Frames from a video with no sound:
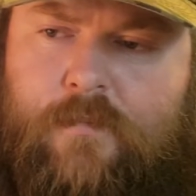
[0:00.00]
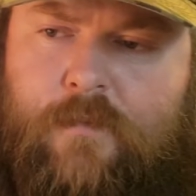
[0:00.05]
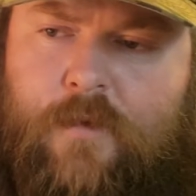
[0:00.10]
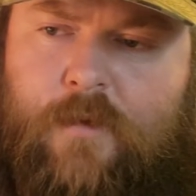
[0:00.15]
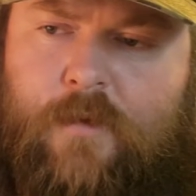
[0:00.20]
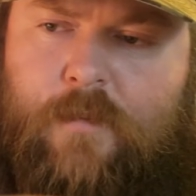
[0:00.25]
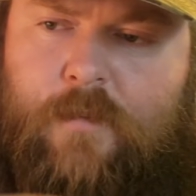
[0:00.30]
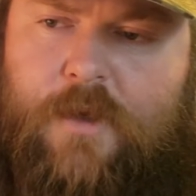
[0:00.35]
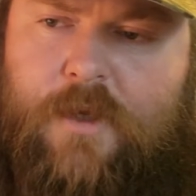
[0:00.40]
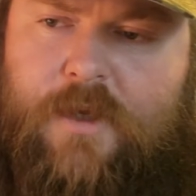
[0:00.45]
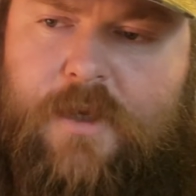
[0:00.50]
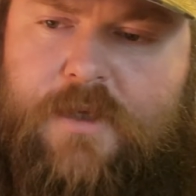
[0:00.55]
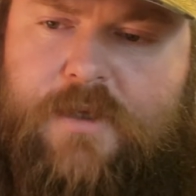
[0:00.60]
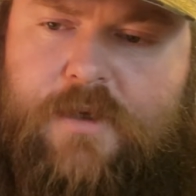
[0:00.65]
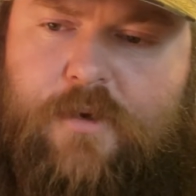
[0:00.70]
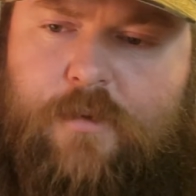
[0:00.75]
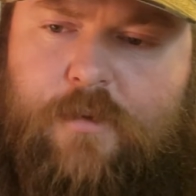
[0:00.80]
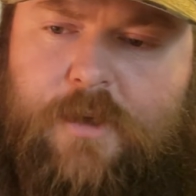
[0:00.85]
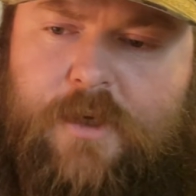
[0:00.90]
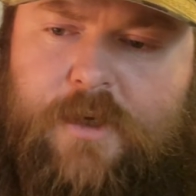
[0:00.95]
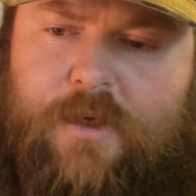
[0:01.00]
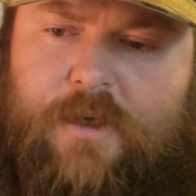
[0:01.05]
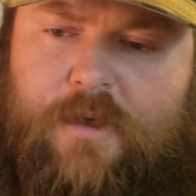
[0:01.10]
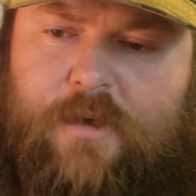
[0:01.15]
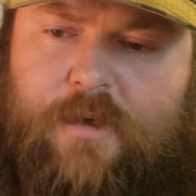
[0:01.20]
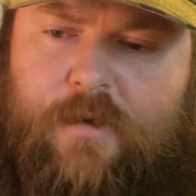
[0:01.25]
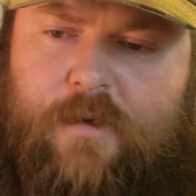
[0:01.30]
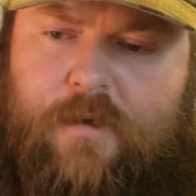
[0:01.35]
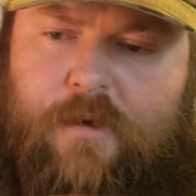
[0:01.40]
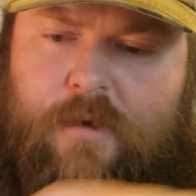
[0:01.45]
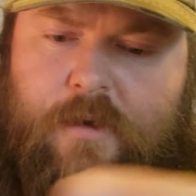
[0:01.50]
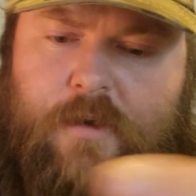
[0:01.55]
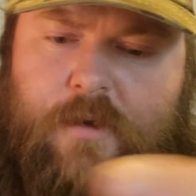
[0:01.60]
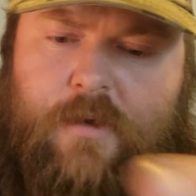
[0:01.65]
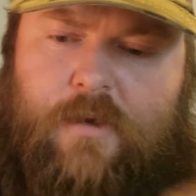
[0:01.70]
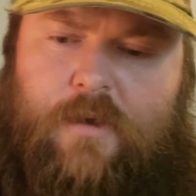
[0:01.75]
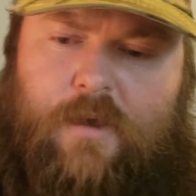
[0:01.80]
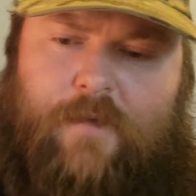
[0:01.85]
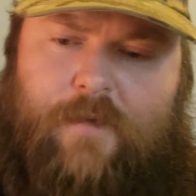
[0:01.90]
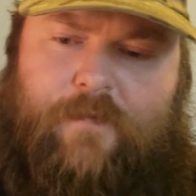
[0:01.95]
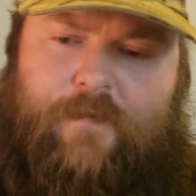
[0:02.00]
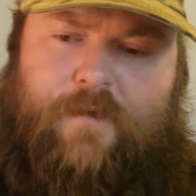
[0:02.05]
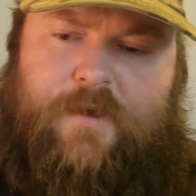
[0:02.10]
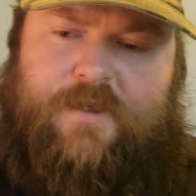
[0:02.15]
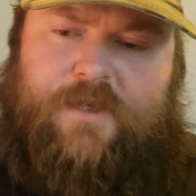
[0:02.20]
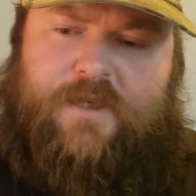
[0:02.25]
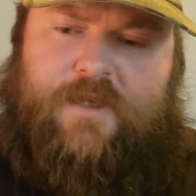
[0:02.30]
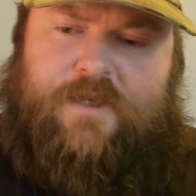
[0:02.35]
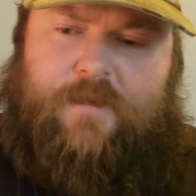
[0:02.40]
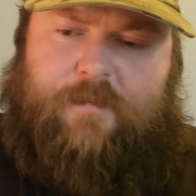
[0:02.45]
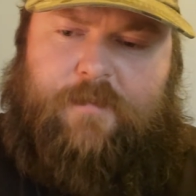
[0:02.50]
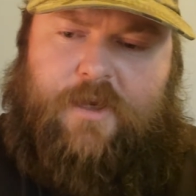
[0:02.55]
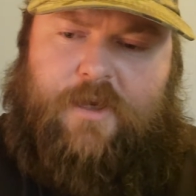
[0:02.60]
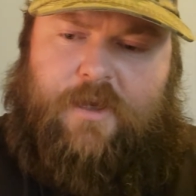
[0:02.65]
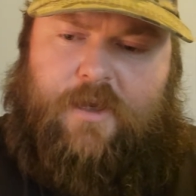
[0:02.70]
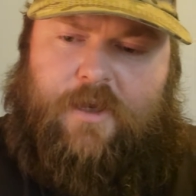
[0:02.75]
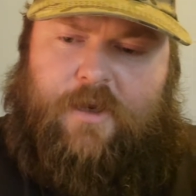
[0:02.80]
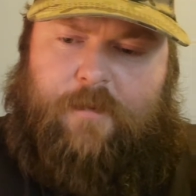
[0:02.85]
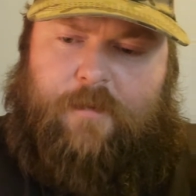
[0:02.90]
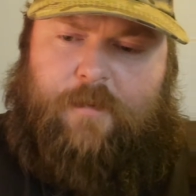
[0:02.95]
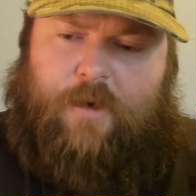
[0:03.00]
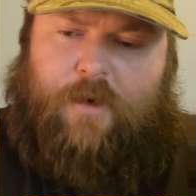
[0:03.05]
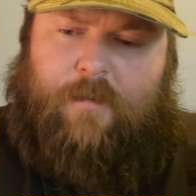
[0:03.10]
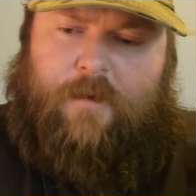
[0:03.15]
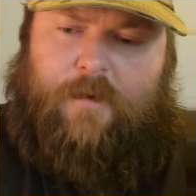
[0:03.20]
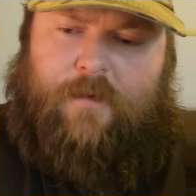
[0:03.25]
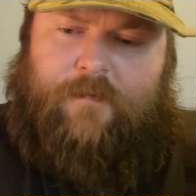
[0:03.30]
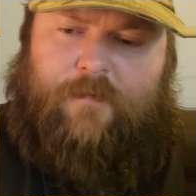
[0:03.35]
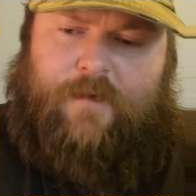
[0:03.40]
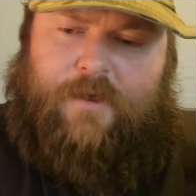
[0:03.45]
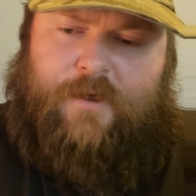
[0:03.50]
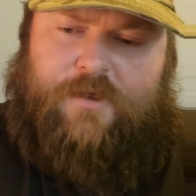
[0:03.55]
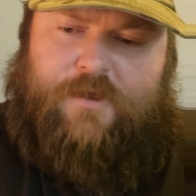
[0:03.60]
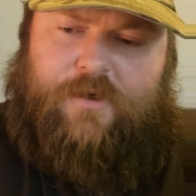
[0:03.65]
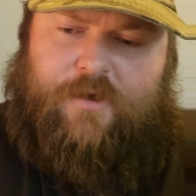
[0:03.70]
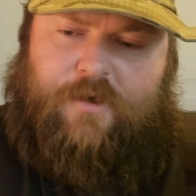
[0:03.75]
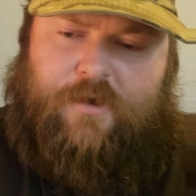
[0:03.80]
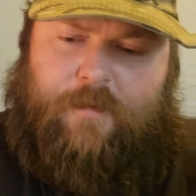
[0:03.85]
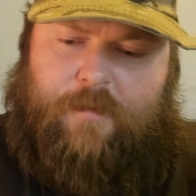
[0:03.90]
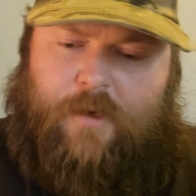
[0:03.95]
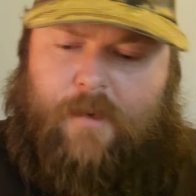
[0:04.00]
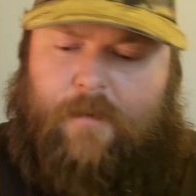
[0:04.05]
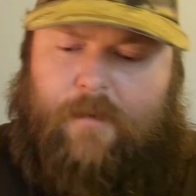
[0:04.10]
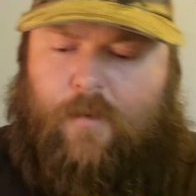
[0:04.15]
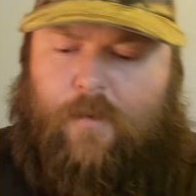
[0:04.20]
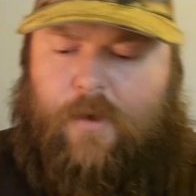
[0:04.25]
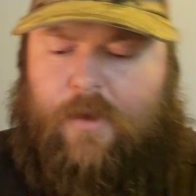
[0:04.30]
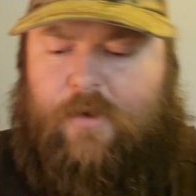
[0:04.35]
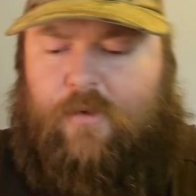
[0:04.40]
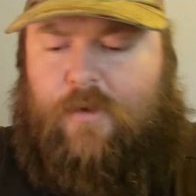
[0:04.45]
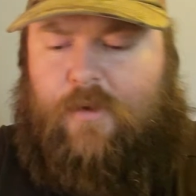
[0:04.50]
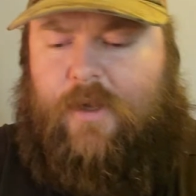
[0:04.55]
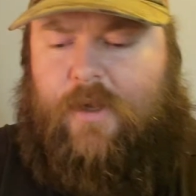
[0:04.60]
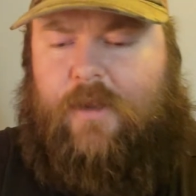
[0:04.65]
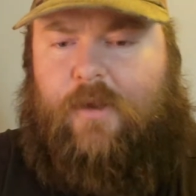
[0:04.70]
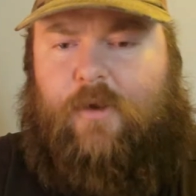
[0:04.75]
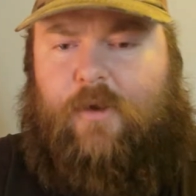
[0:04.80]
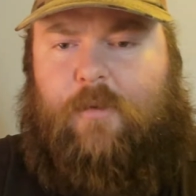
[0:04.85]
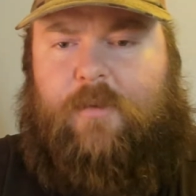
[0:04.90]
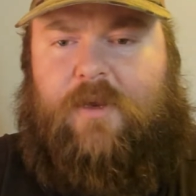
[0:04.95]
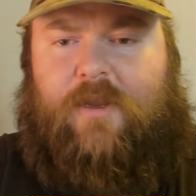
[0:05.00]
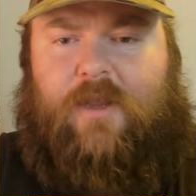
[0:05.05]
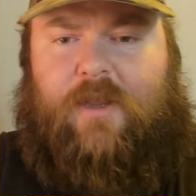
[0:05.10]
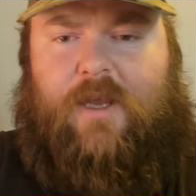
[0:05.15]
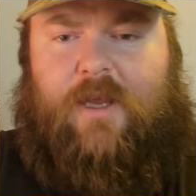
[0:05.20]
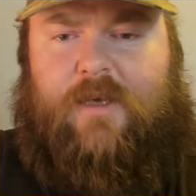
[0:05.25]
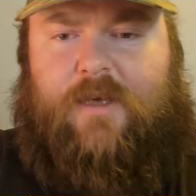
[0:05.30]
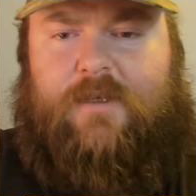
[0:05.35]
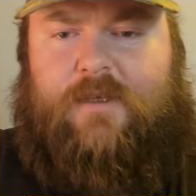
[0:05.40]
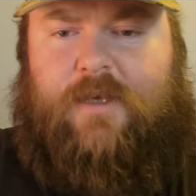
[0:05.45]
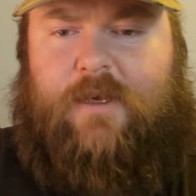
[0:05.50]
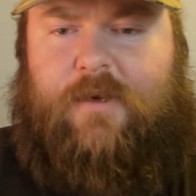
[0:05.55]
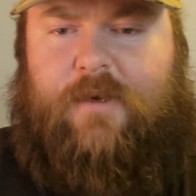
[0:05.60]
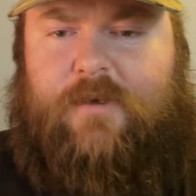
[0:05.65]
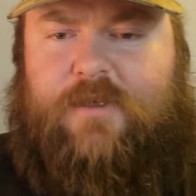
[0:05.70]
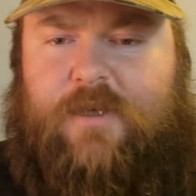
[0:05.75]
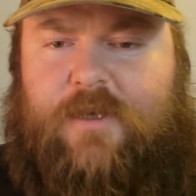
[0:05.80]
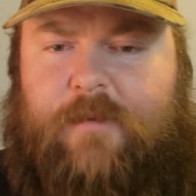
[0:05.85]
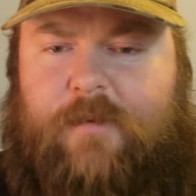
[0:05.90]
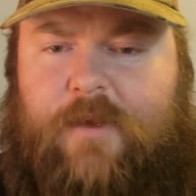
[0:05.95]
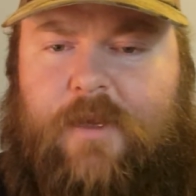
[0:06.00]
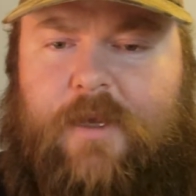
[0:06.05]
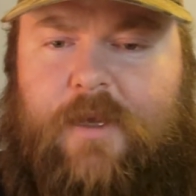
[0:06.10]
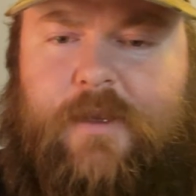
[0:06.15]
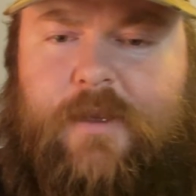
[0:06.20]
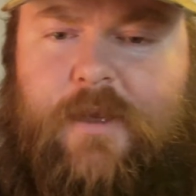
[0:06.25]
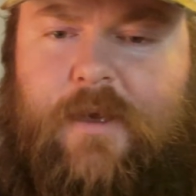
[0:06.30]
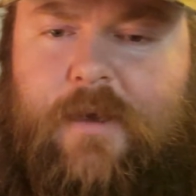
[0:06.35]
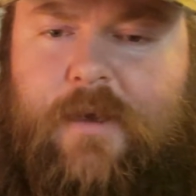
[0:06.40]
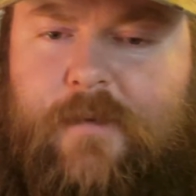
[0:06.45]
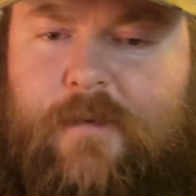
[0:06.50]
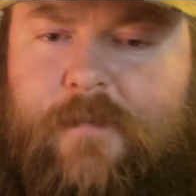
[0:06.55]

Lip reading: But that's no big deal. If this ends up being like your permanent fixture, you'll probably want to do like a little bit of Loctite or something like that.